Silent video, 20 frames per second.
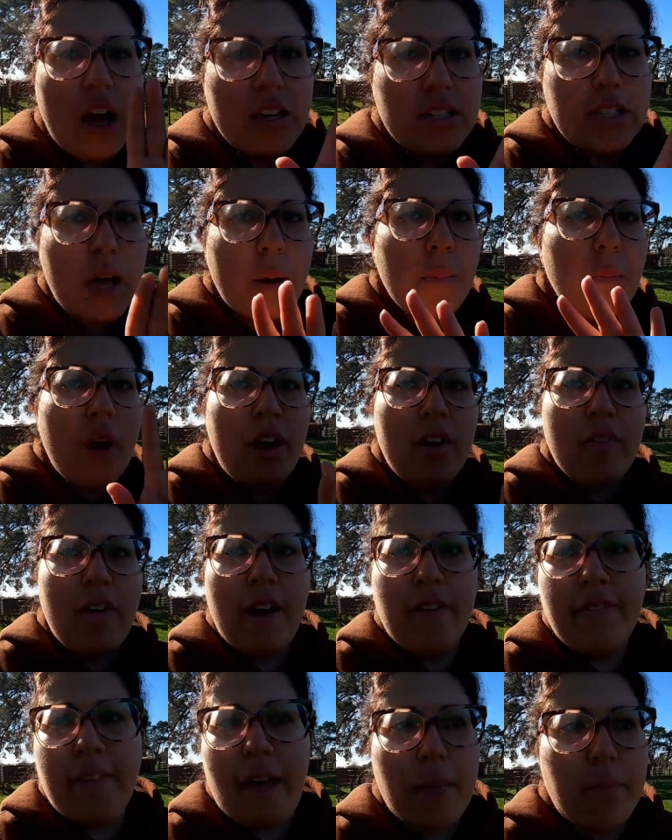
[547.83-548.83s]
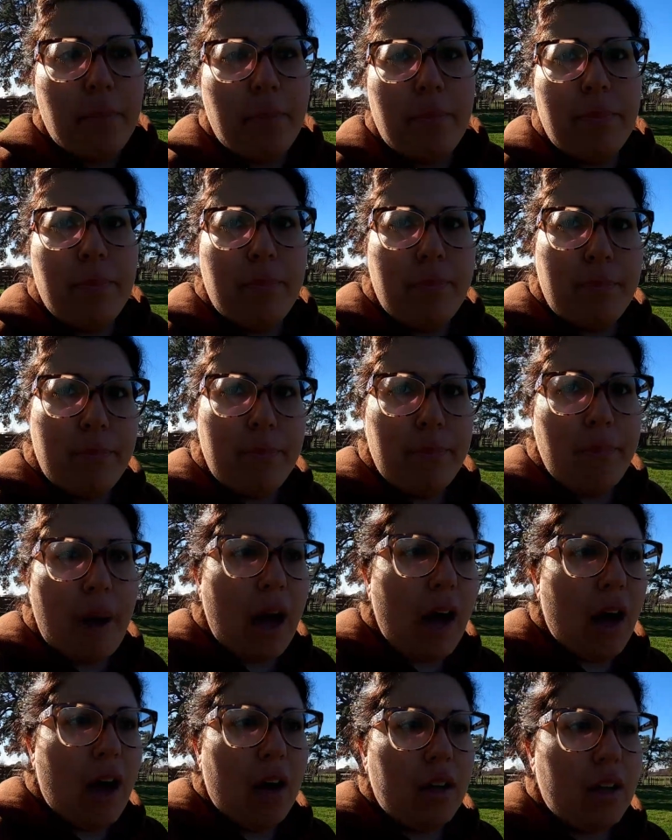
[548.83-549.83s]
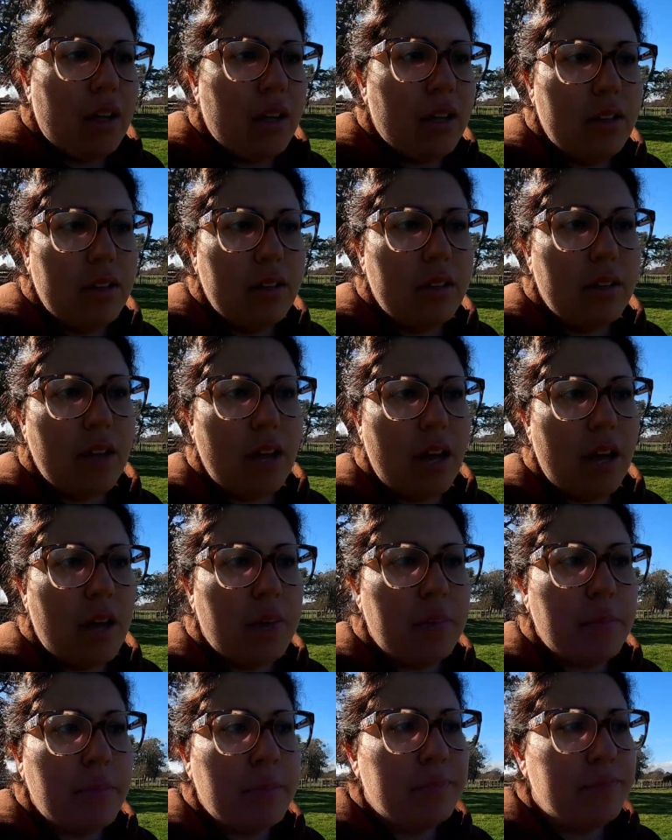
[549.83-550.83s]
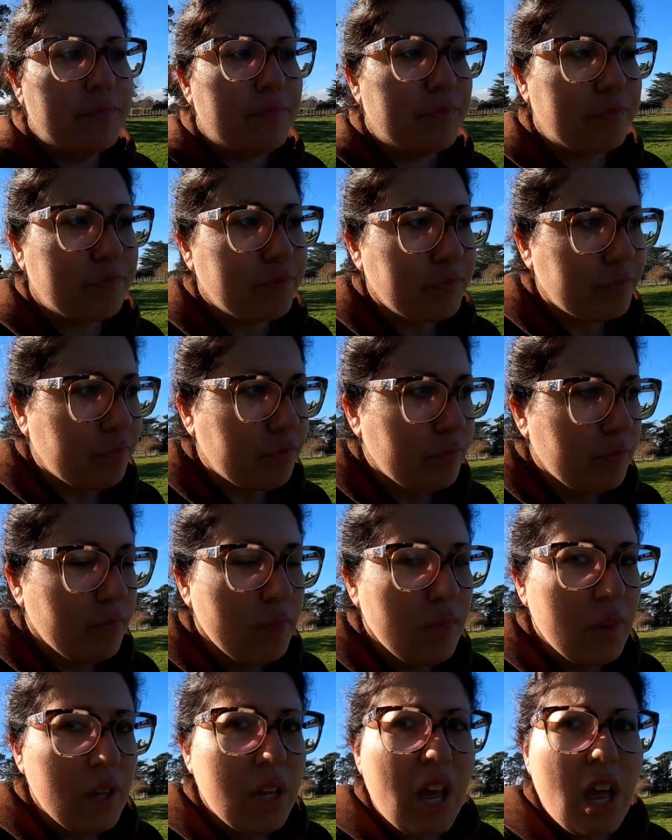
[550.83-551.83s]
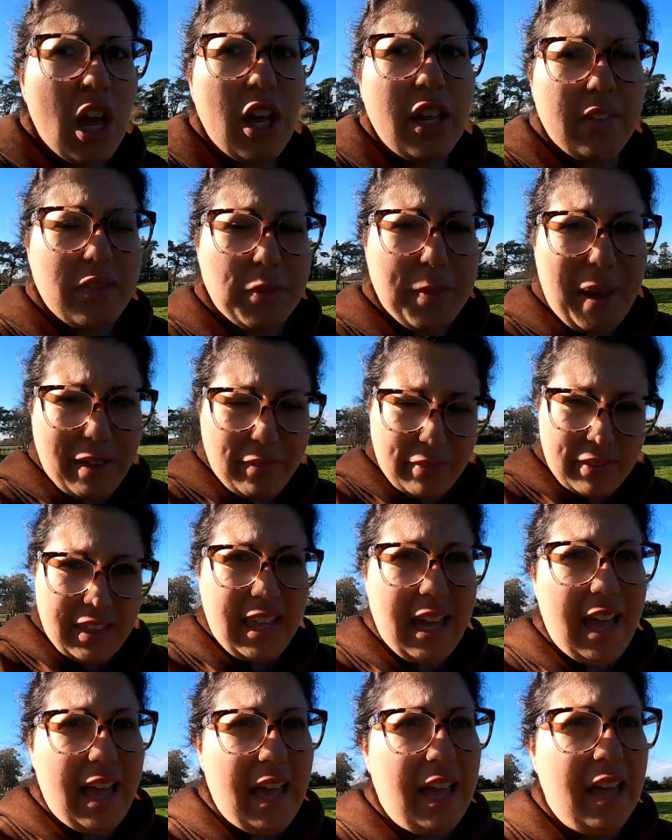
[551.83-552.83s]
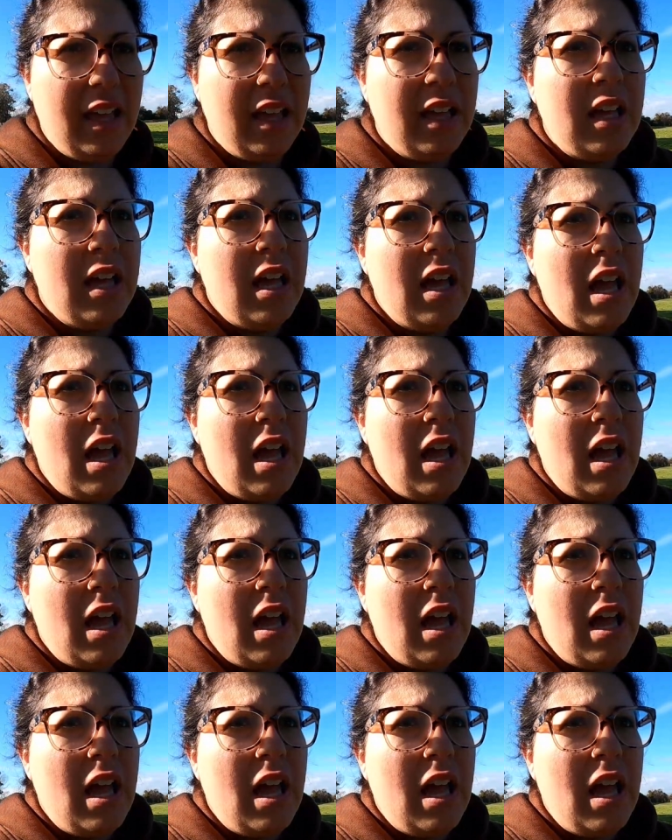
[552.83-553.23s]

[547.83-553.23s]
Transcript: Somewhere around that park. You have to pay for the year.